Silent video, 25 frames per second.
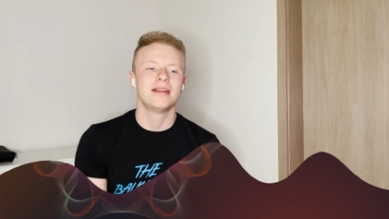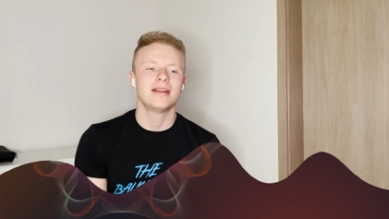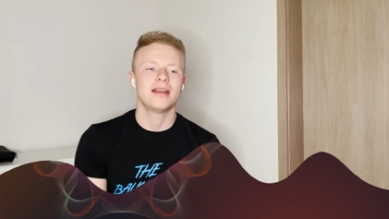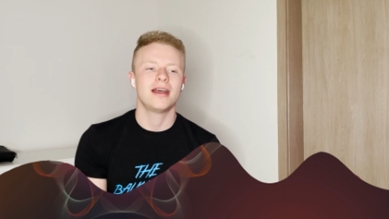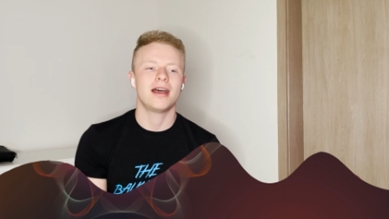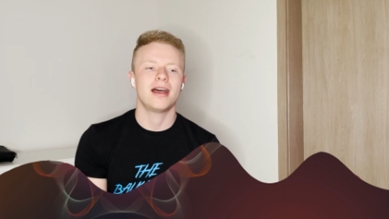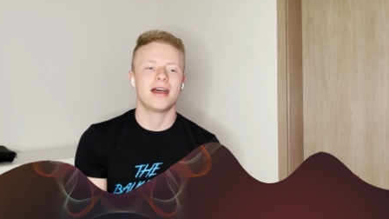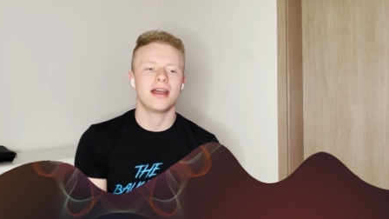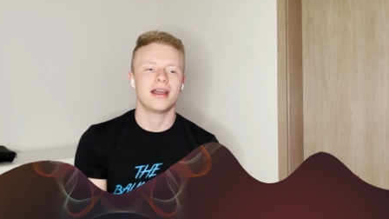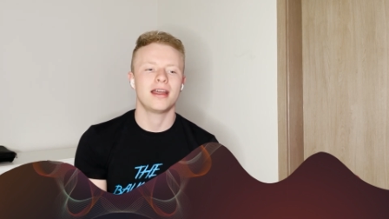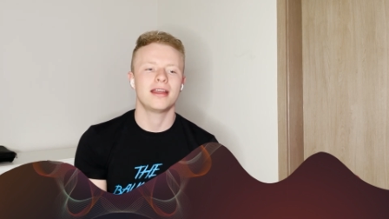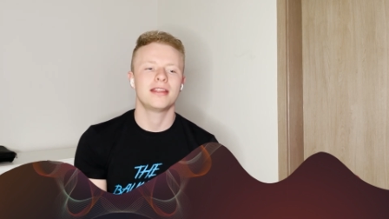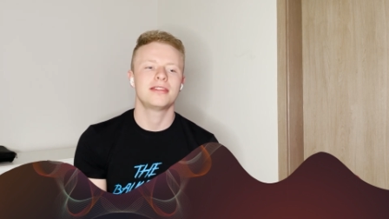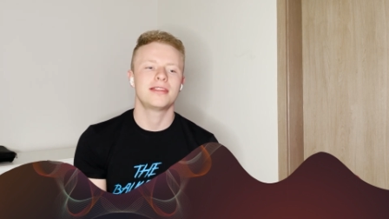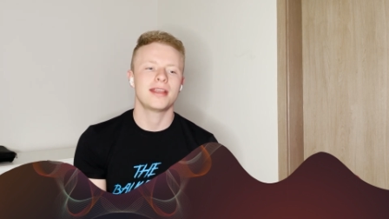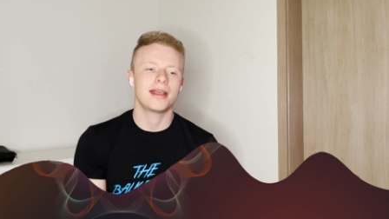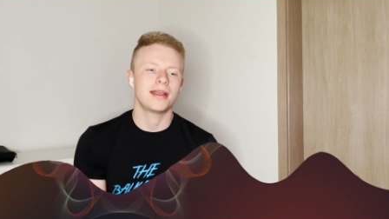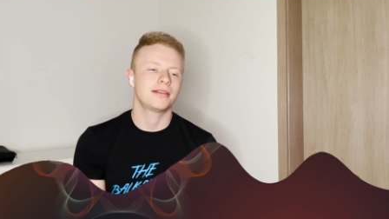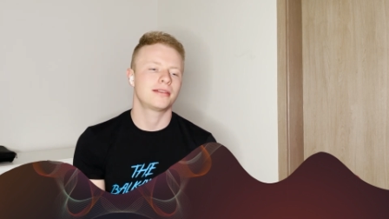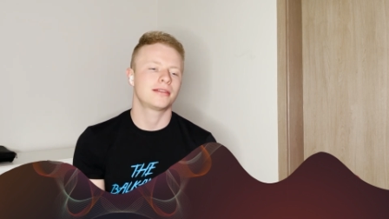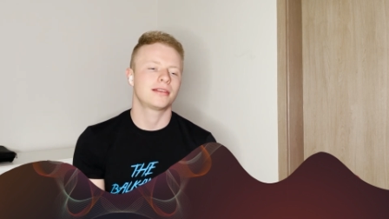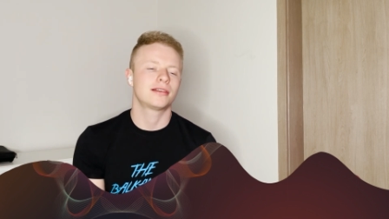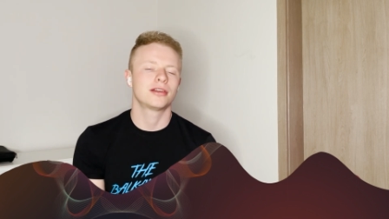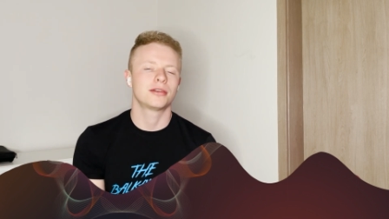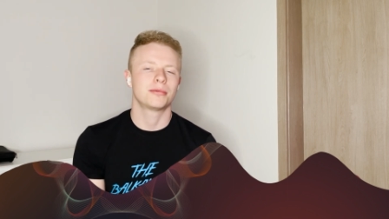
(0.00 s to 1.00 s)

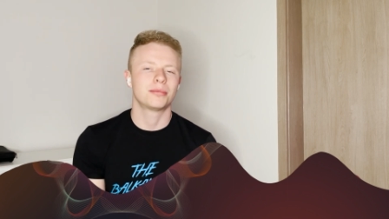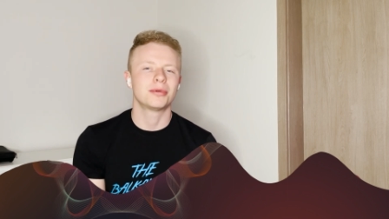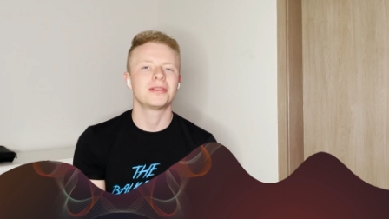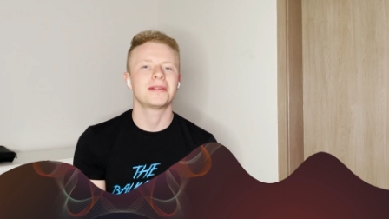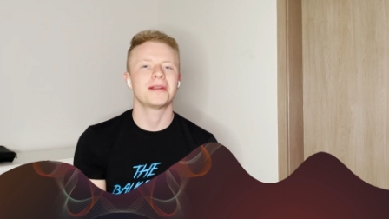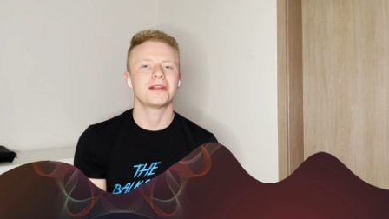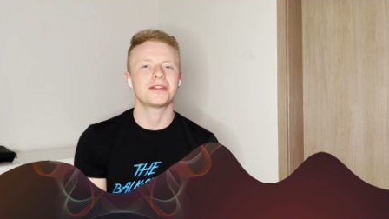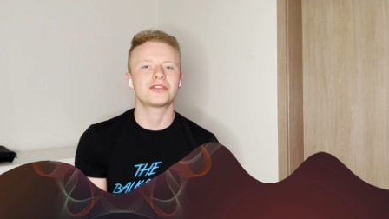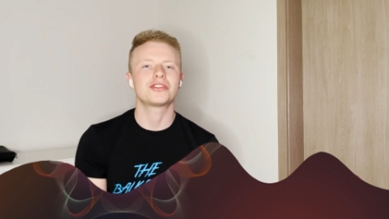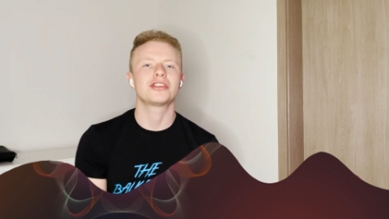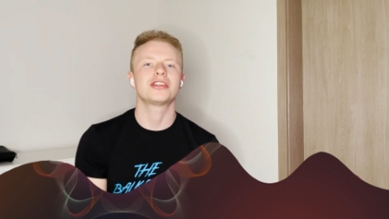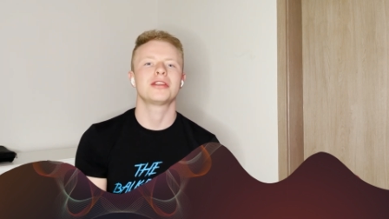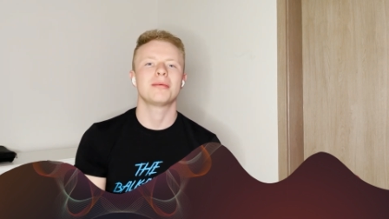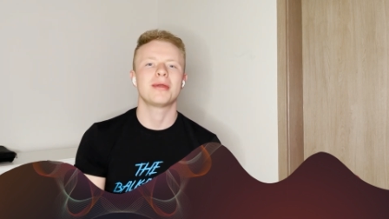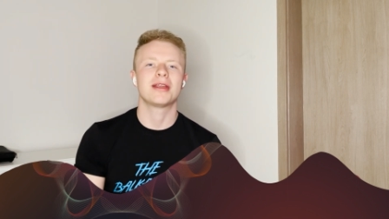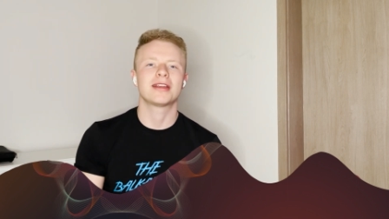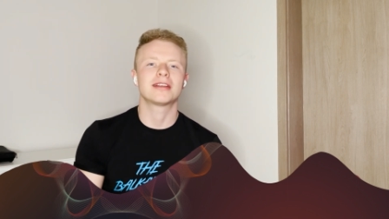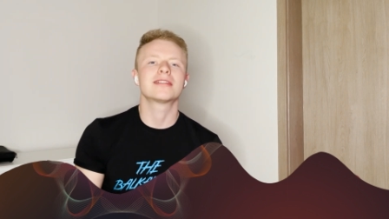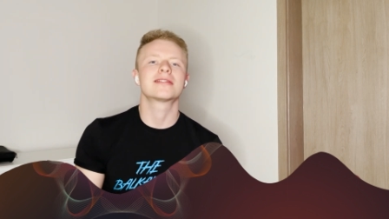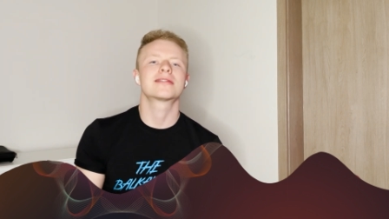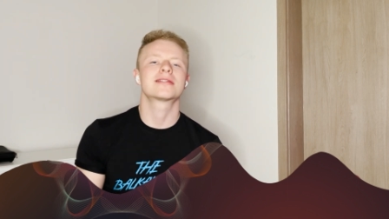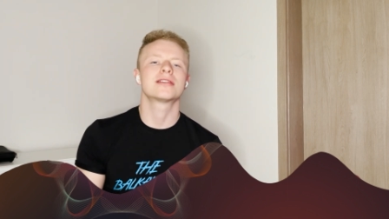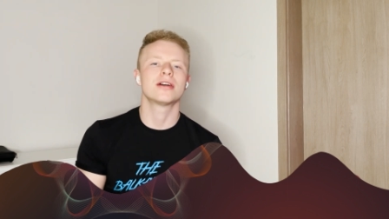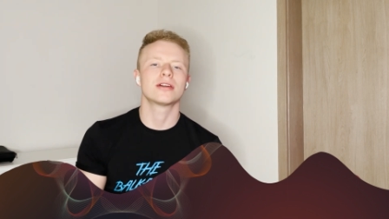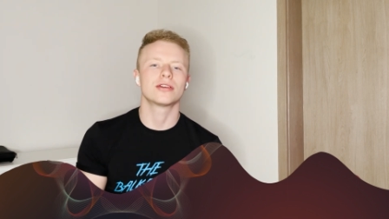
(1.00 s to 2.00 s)
that could potentially make the
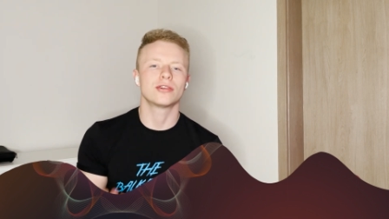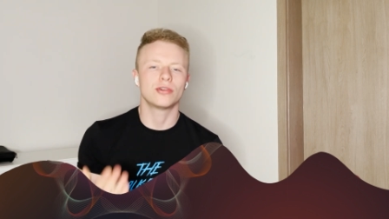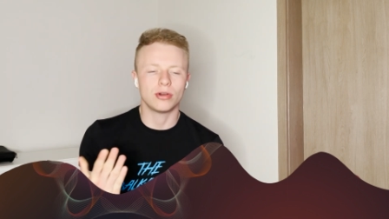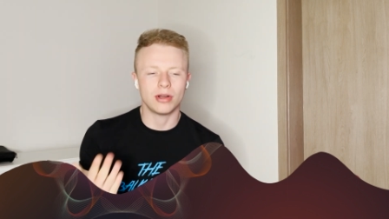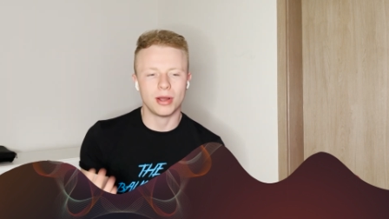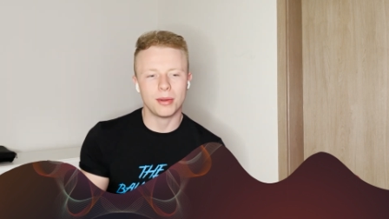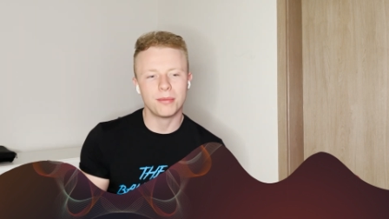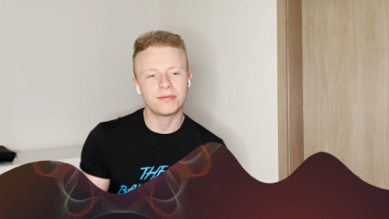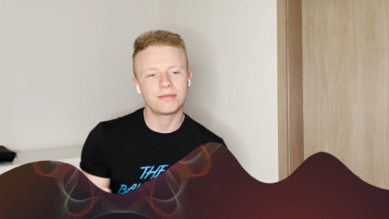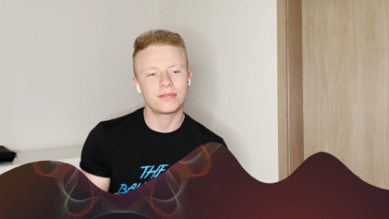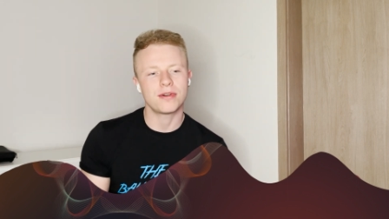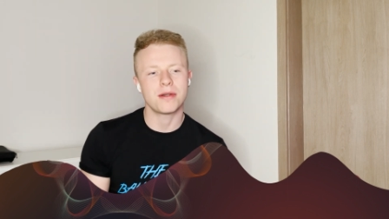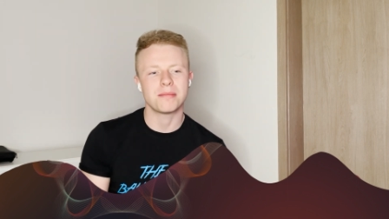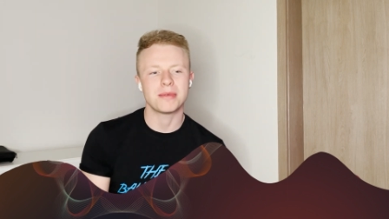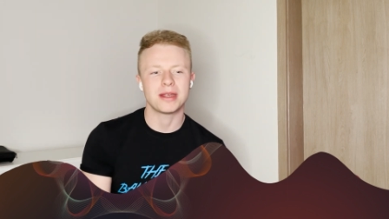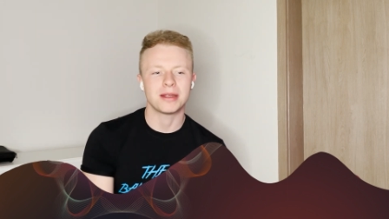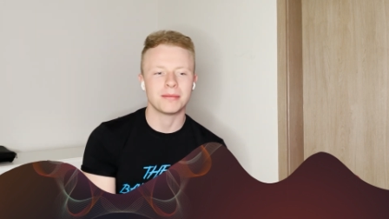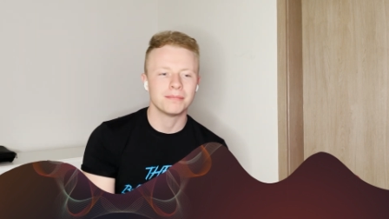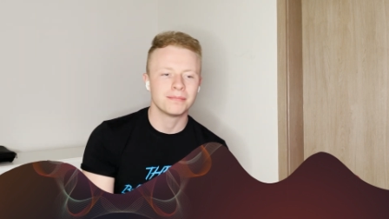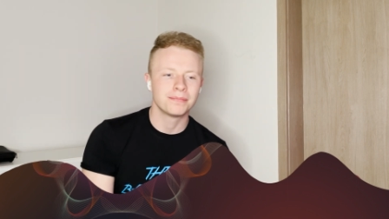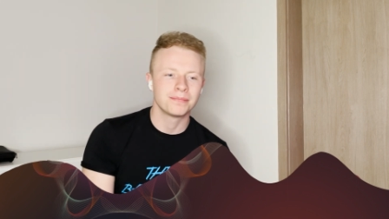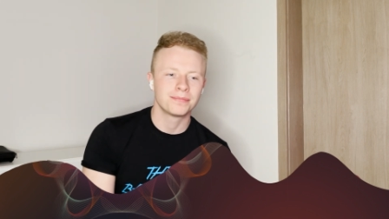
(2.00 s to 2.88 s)
song go up for me.